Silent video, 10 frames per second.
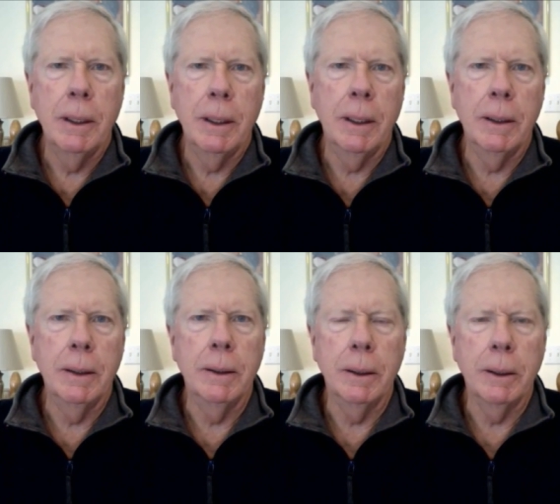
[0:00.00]
uh,
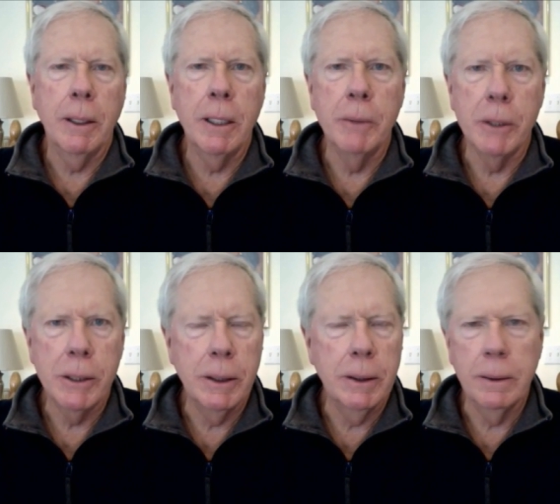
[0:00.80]
economists
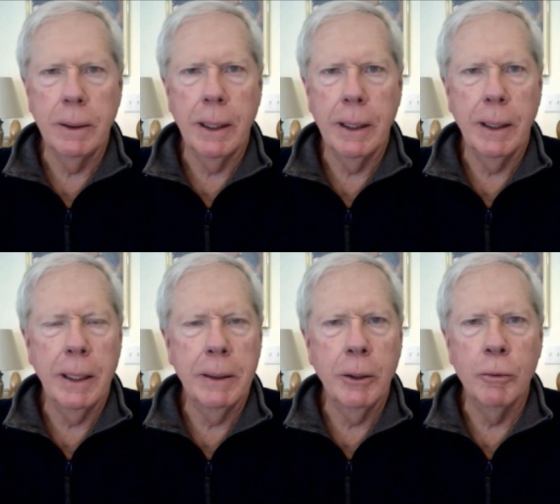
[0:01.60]
that I,
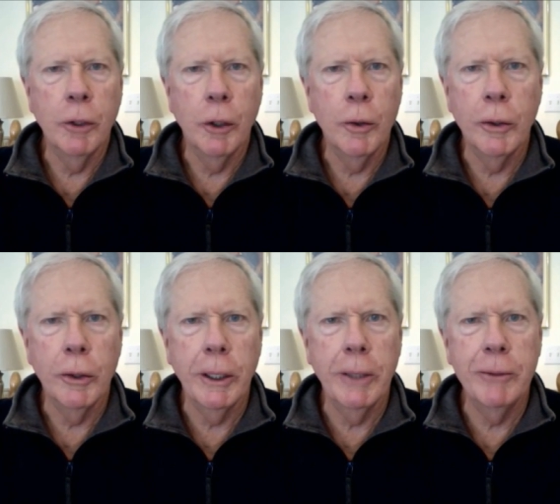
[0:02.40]
I, don't know or
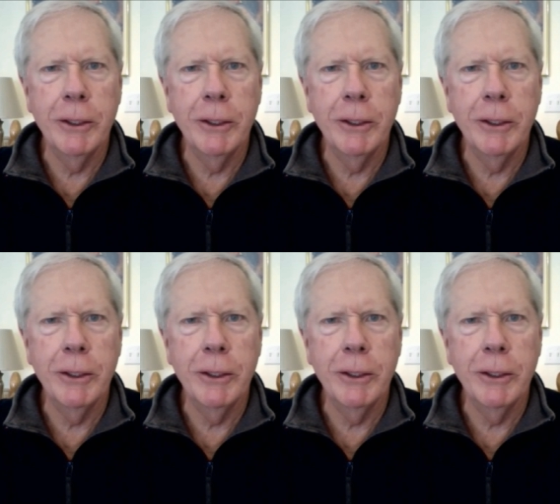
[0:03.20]
have any